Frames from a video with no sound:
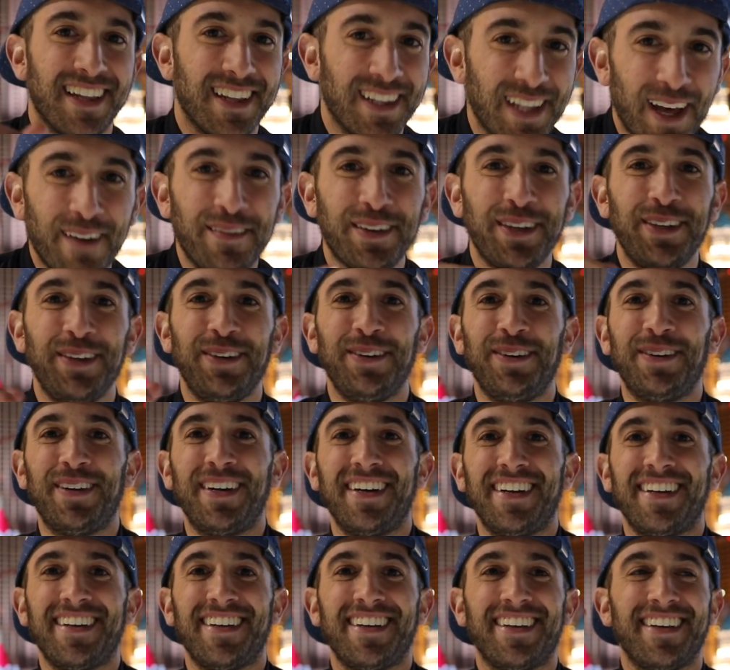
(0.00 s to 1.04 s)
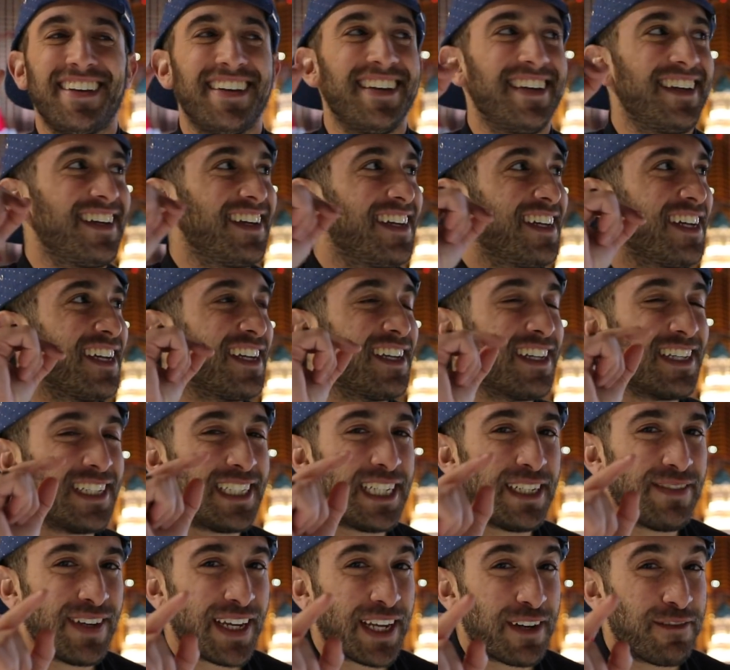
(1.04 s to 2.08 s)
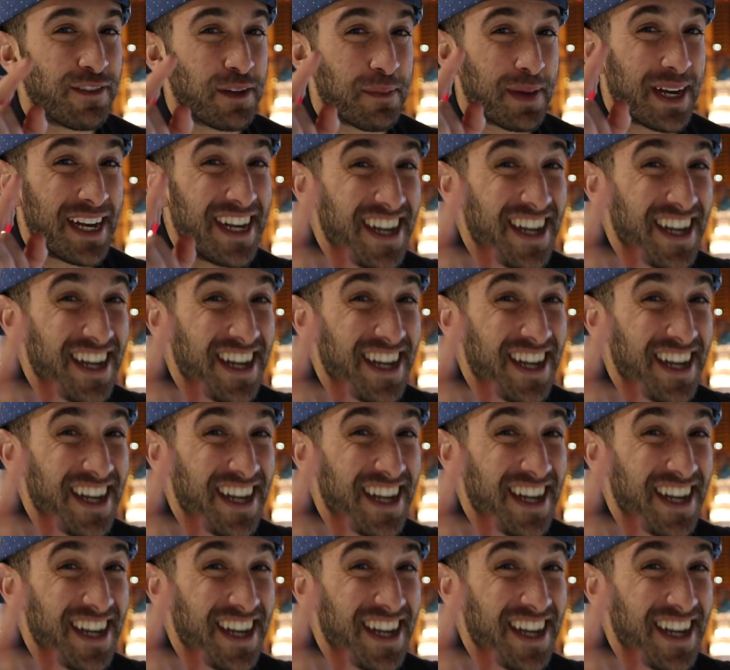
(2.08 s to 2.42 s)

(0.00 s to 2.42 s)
Love you. I'm gonna see if I can film